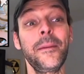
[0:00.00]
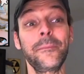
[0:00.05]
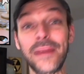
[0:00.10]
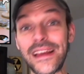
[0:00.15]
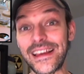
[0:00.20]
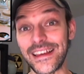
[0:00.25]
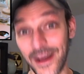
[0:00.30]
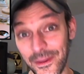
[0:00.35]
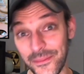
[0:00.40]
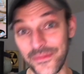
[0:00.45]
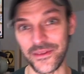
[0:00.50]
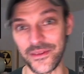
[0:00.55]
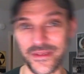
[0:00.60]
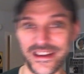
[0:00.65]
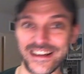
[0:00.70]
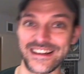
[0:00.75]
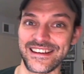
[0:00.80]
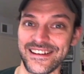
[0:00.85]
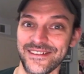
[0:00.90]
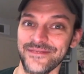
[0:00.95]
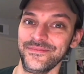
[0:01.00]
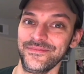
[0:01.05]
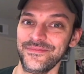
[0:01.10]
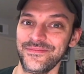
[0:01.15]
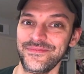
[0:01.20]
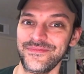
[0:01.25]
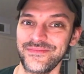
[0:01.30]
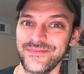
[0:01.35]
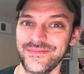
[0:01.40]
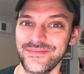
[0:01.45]
become the media.
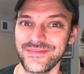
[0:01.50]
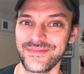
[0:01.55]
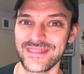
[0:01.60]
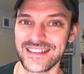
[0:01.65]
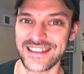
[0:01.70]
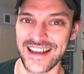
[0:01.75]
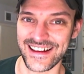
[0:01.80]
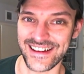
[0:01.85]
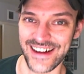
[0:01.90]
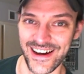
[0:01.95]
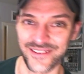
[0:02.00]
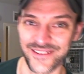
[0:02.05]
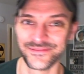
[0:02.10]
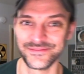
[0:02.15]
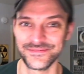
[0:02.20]
Take care.